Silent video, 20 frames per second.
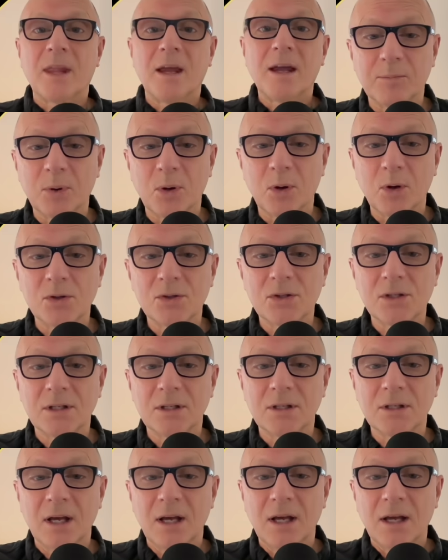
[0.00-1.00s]
The
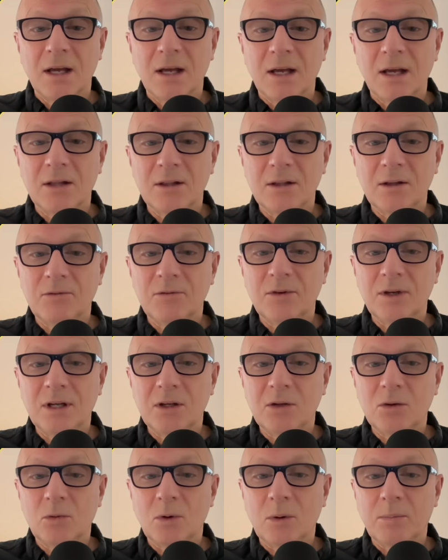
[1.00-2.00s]
person in the
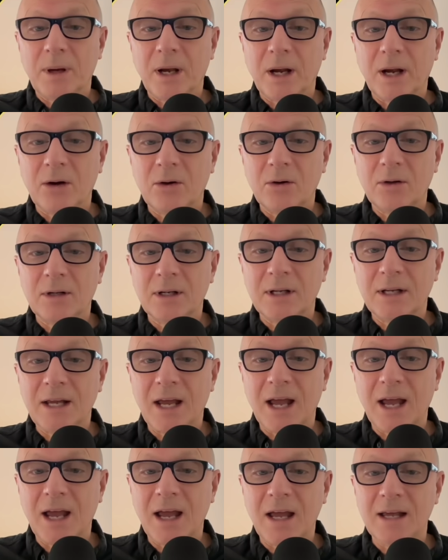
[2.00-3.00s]
vehicle apparently
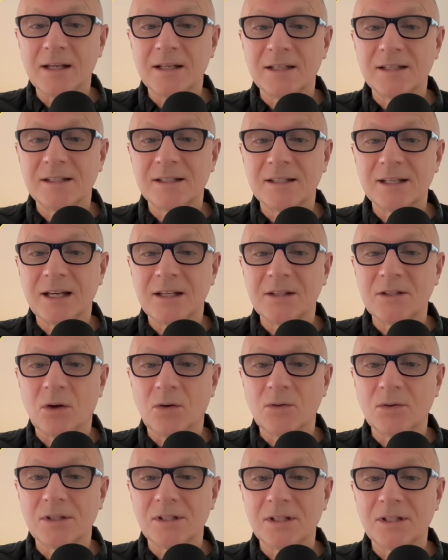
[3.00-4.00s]
had it set
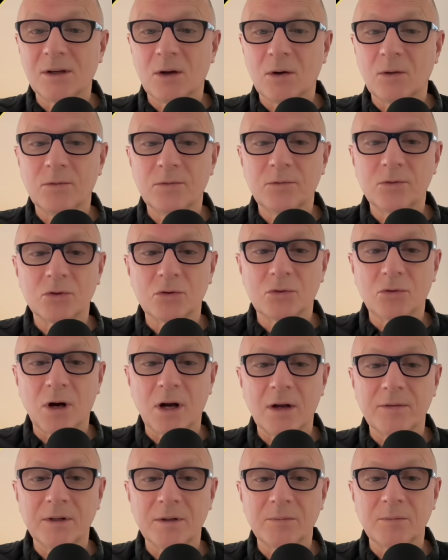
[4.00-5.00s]
on
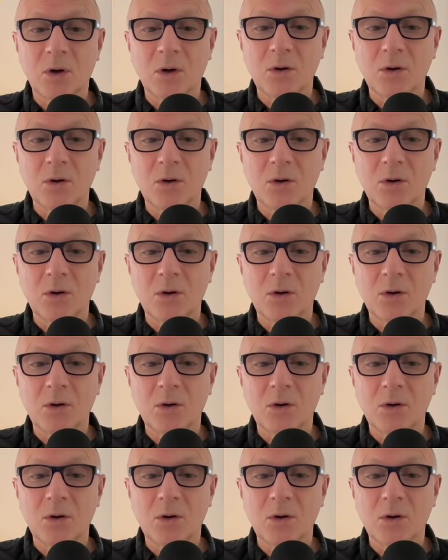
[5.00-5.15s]
self-driving